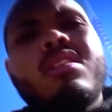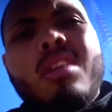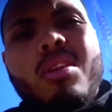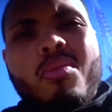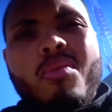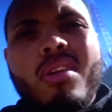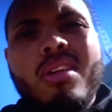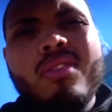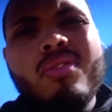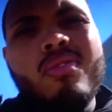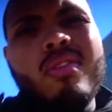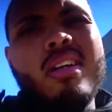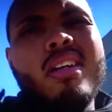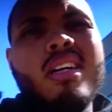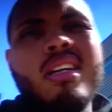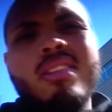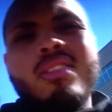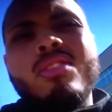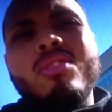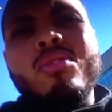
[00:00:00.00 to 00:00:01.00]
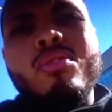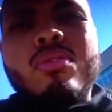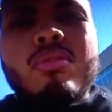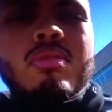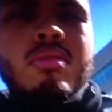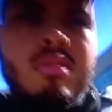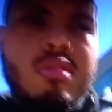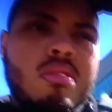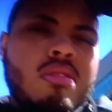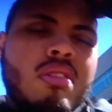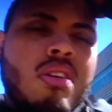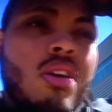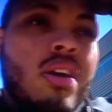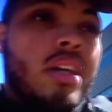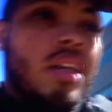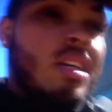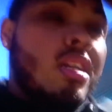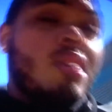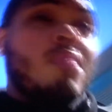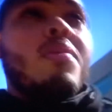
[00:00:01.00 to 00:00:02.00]
think, what else do I gotta do? Oh, I
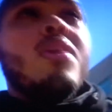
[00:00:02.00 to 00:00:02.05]
gotta get my